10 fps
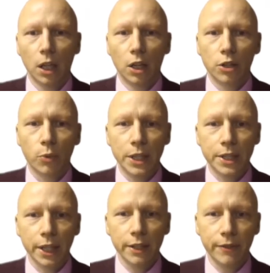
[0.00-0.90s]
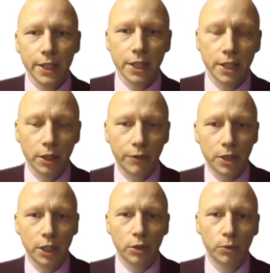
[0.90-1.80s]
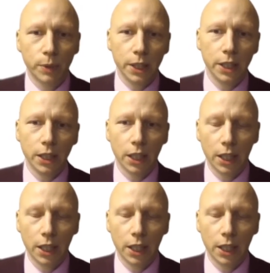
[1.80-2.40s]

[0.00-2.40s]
So when studying physics, obviously you'll be